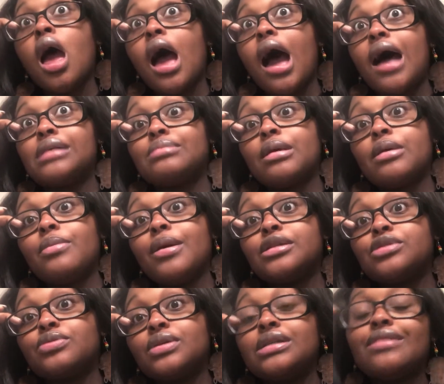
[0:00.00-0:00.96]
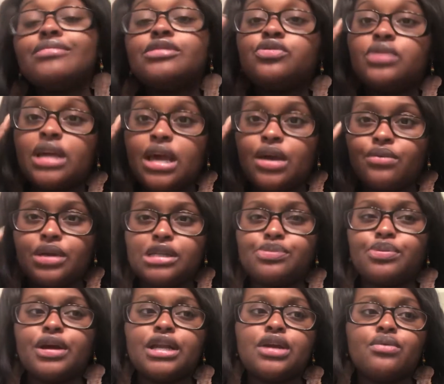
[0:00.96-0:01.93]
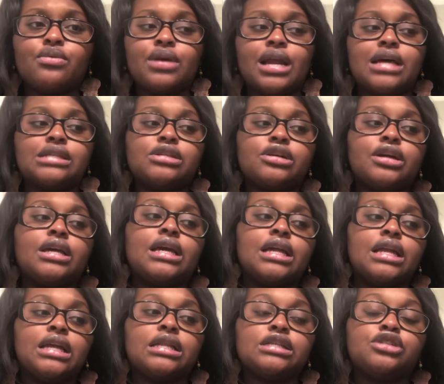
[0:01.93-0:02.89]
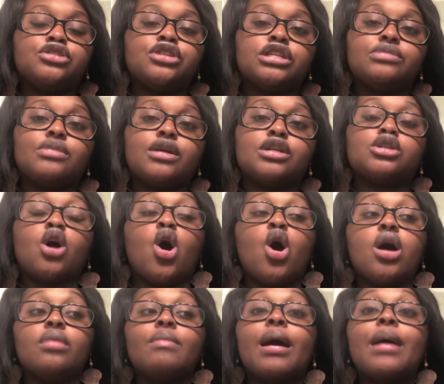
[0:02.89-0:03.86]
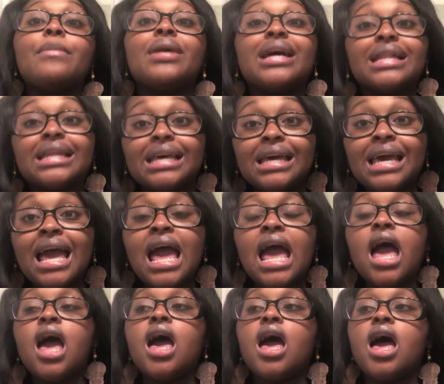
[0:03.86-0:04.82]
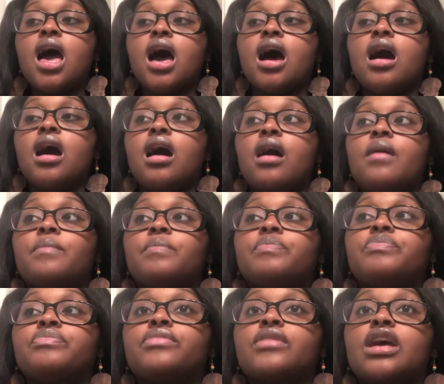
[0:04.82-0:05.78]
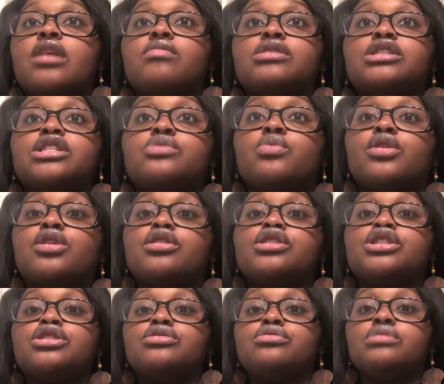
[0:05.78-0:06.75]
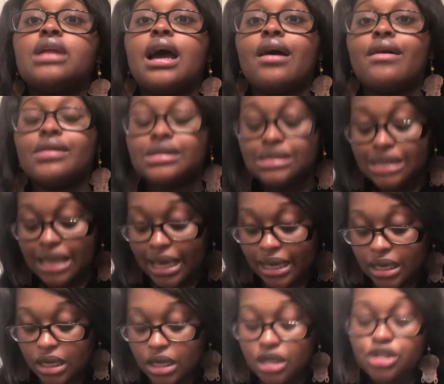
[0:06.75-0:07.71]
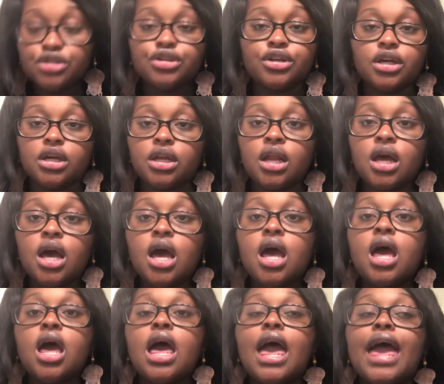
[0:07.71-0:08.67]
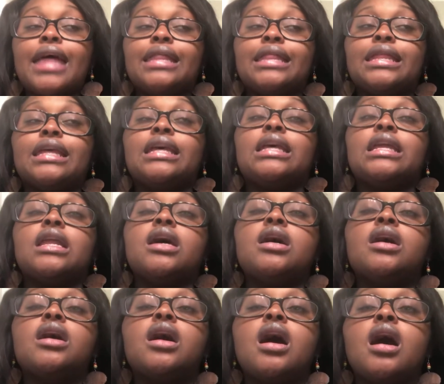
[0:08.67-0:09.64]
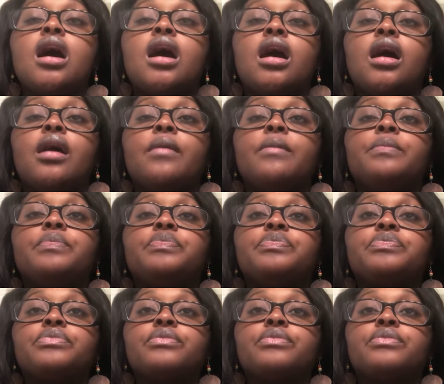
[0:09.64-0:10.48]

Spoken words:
I was maybe about 27, 28 weeks pregnant when I started getting stretch marks on my belly. It was just 1 or 2. Now it's like a trillion. And then on